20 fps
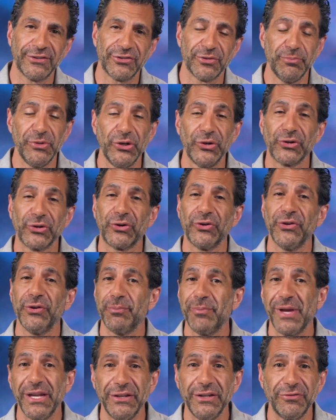It's a miracle
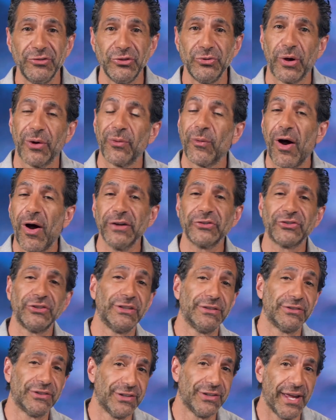that many of you are
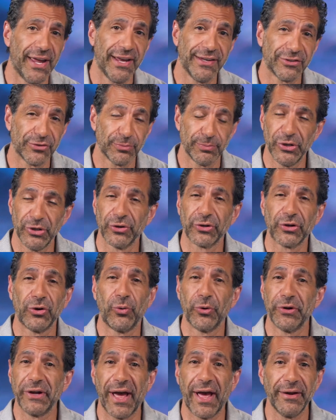watching today. It's a
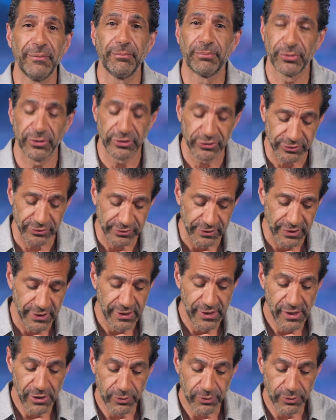miracle we're not in prison.